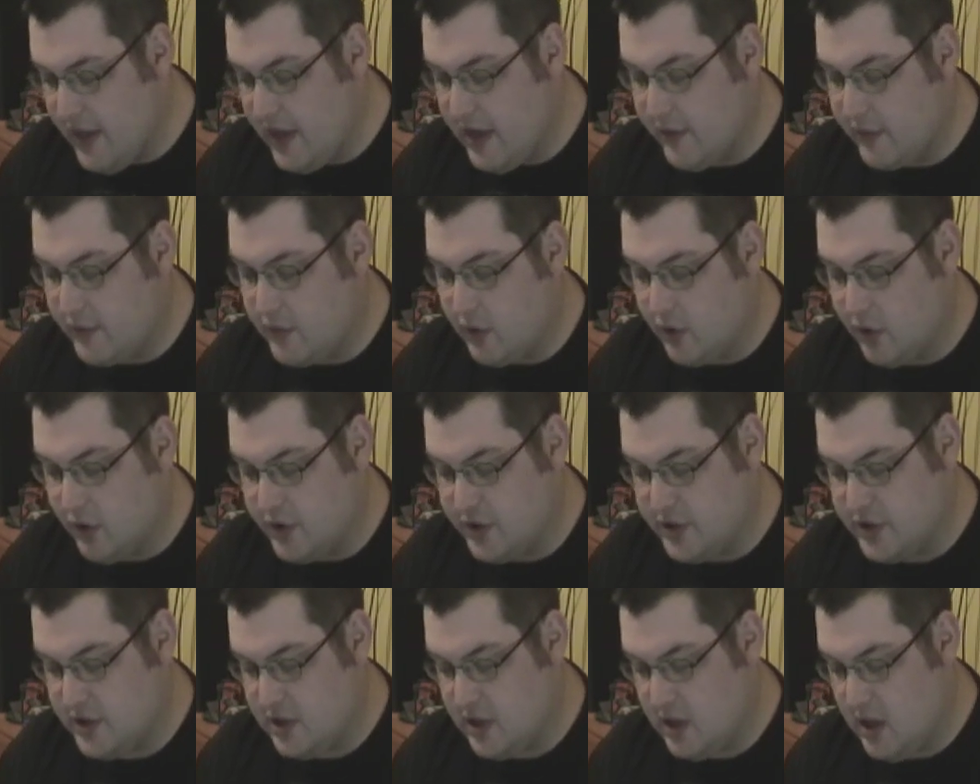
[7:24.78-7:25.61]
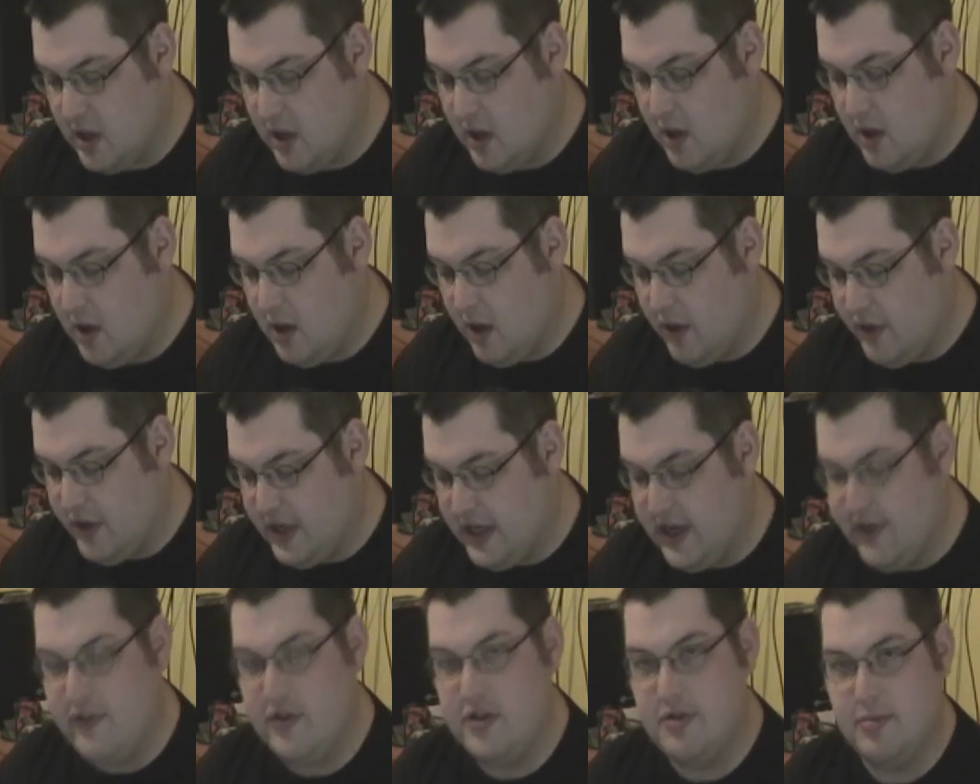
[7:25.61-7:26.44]
And then, of course,
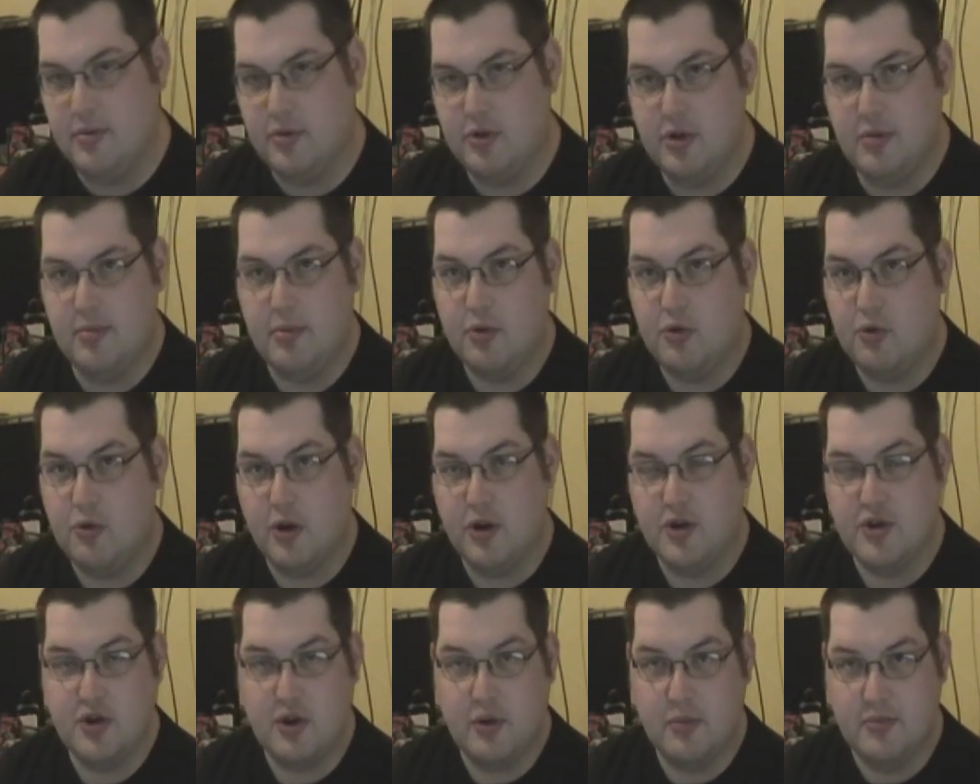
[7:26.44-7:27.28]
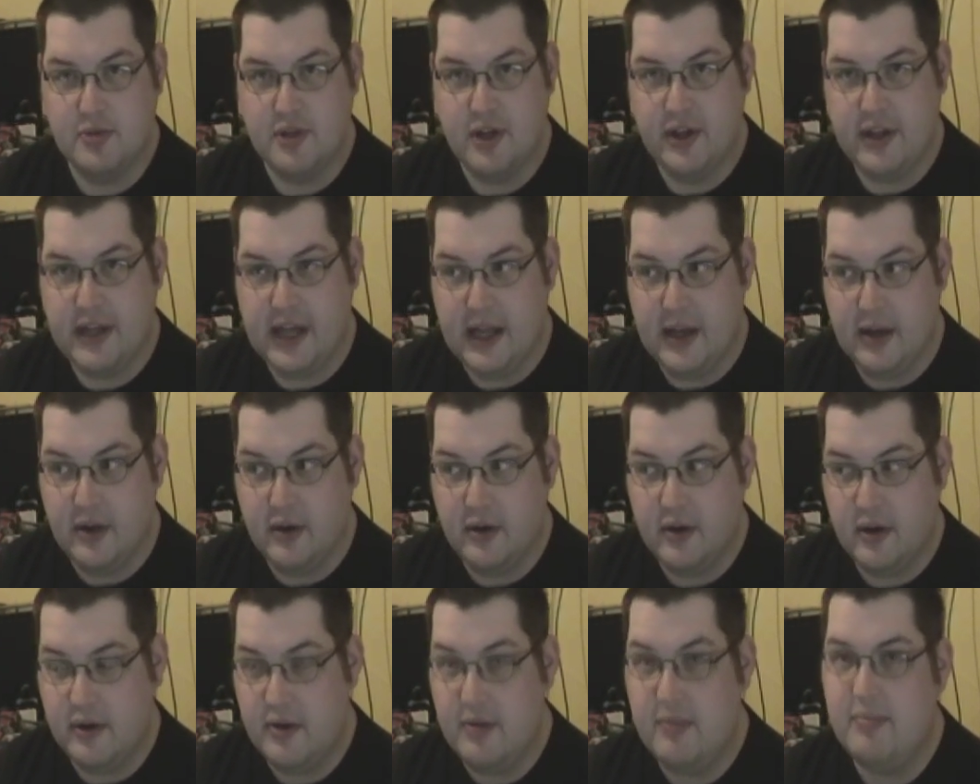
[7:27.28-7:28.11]
the inevitable double cross comes at the
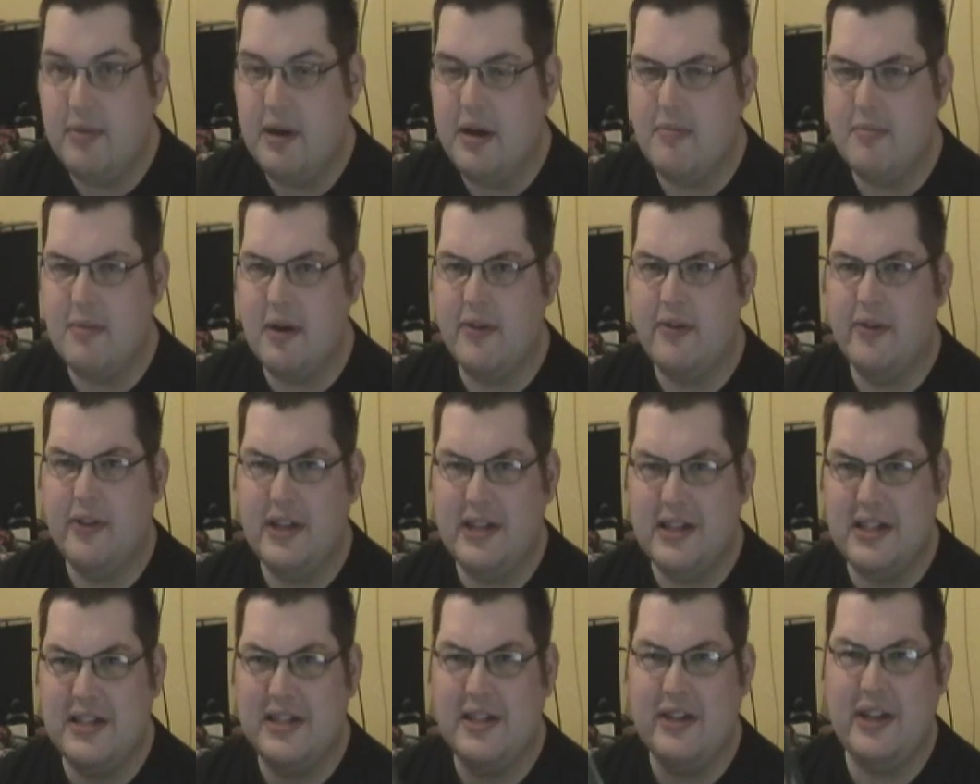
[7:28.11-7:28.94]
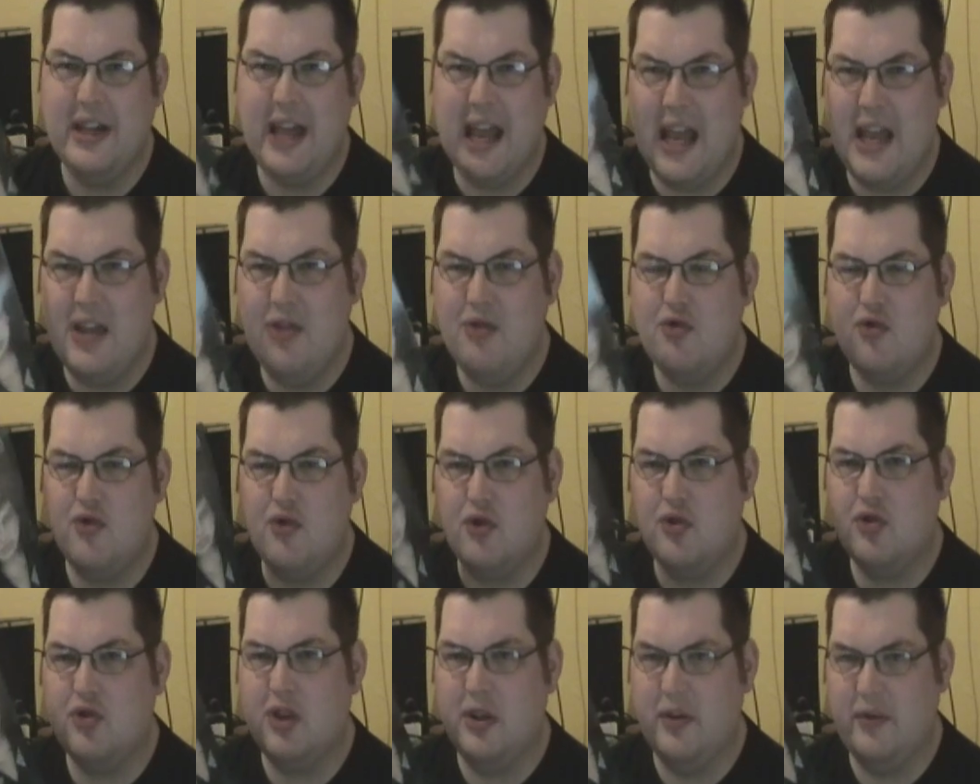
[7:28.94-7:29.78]
end. And then bear in mind, this is the
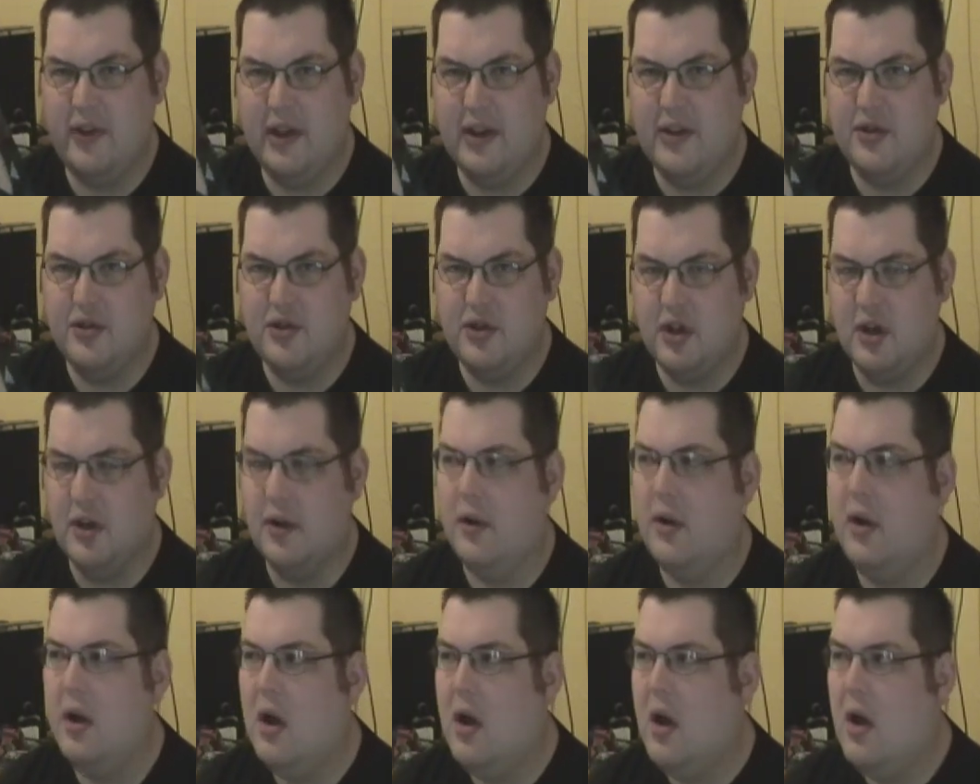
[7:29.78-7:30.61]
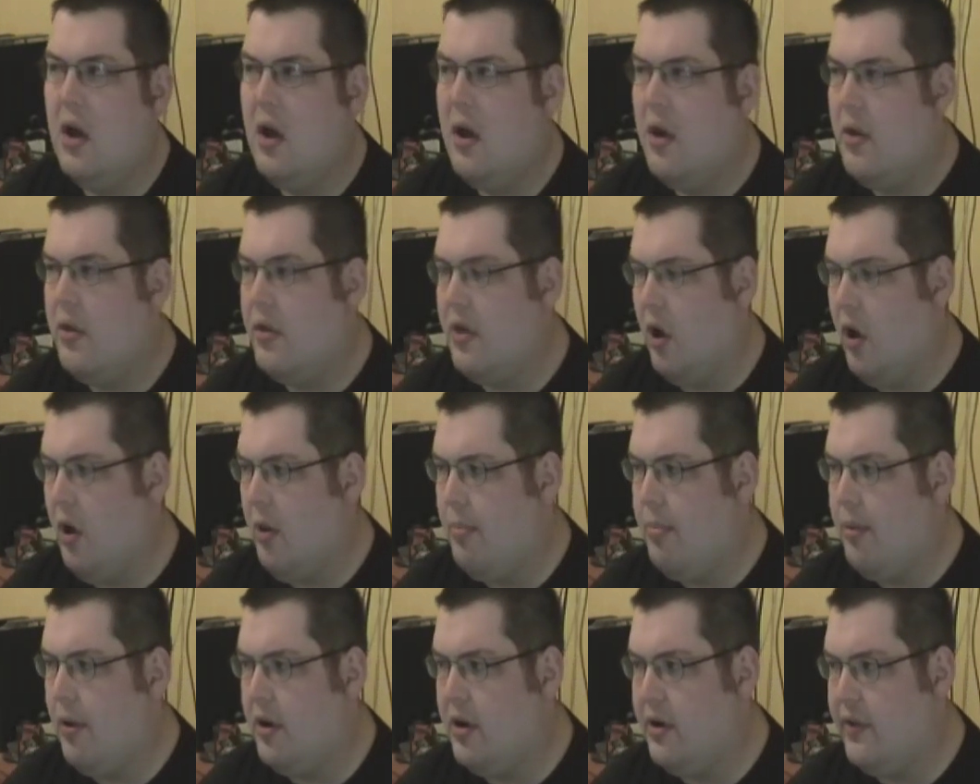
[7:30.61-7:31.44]
introductory adventure. The
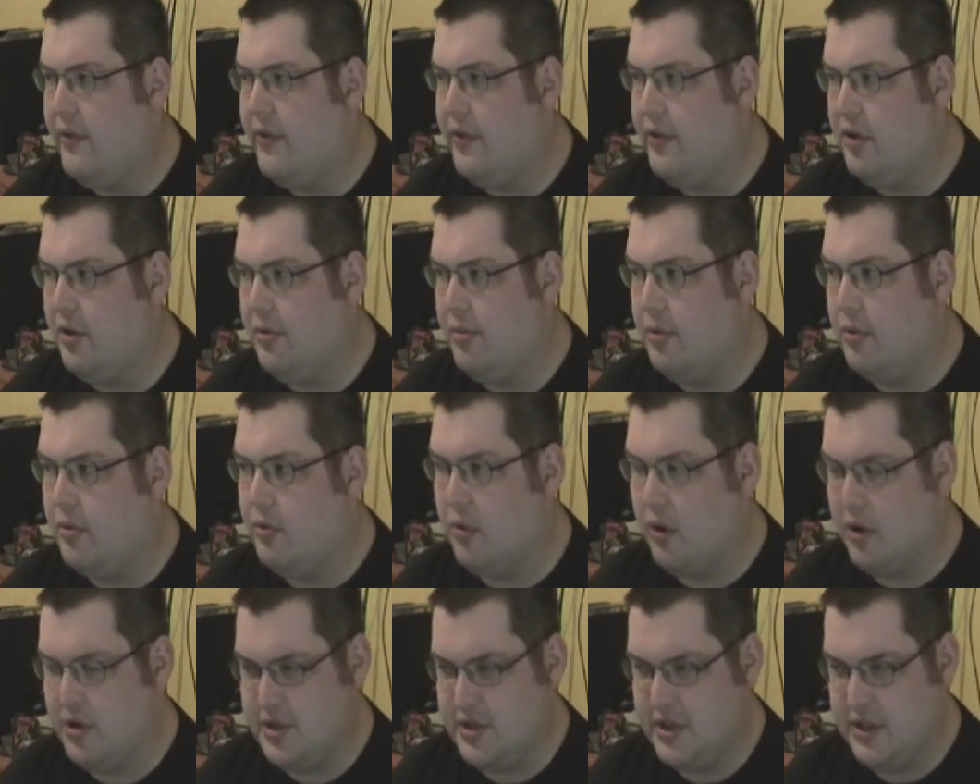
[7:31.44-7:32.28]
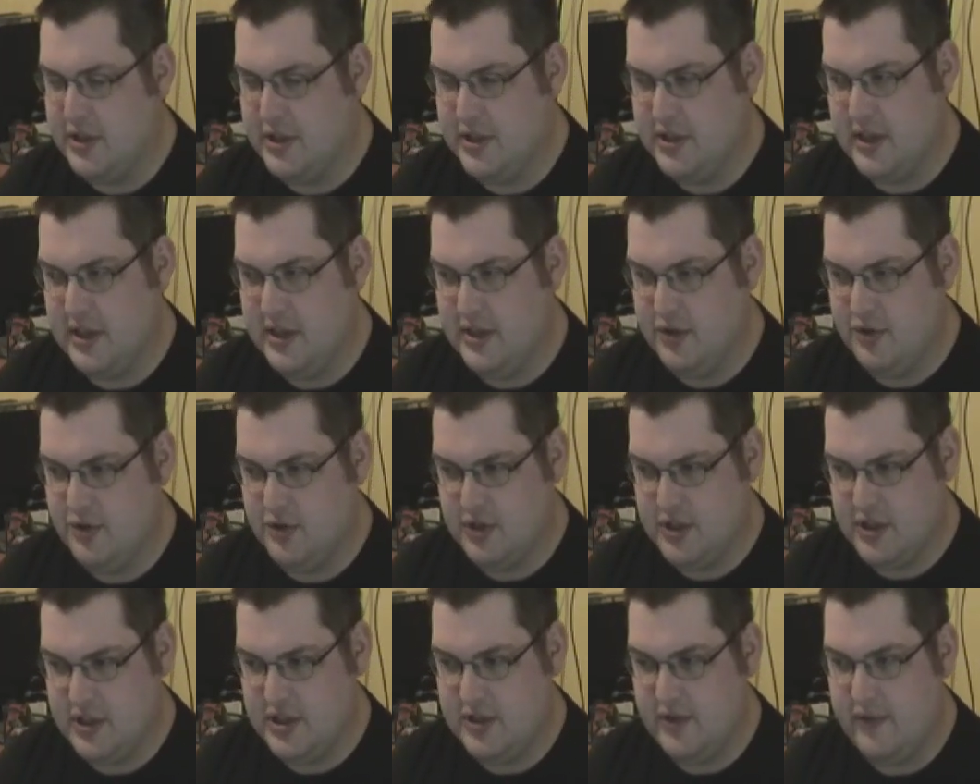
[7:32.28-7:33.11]
whole point of the double cross in SLA
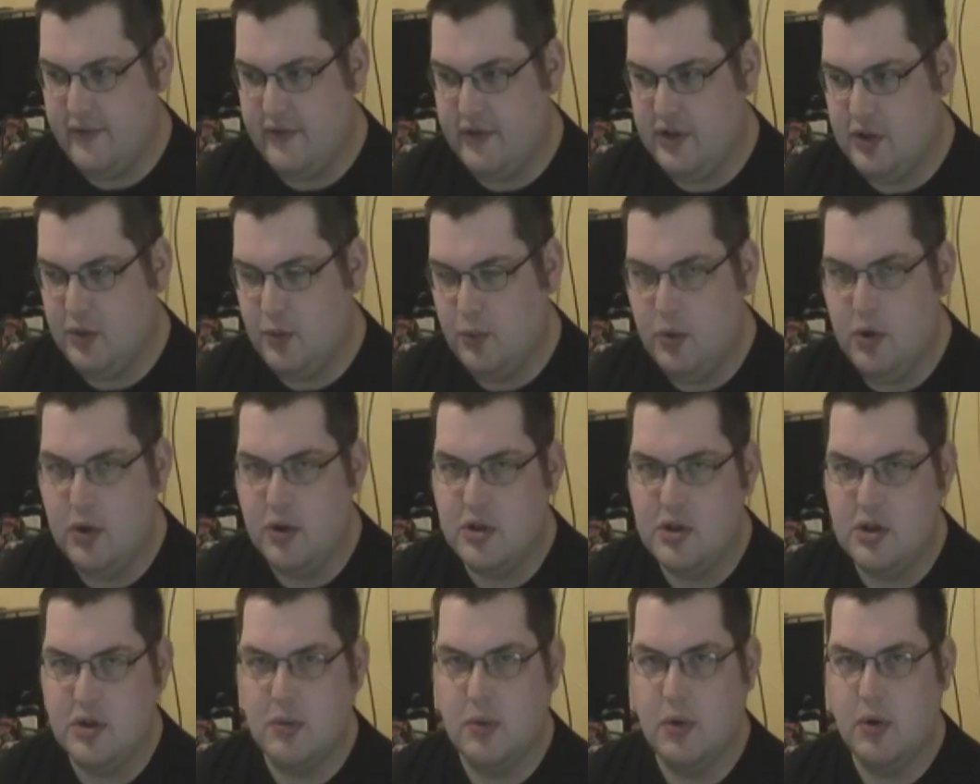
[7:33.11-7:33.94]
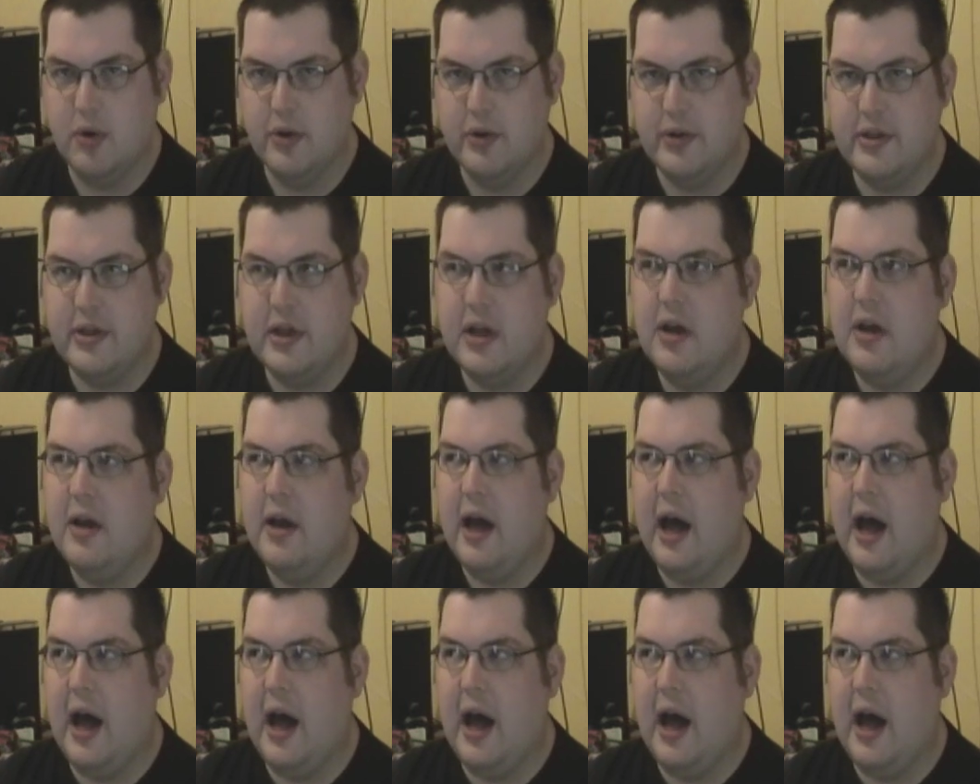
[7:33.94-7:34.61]
Industries is something you work towards,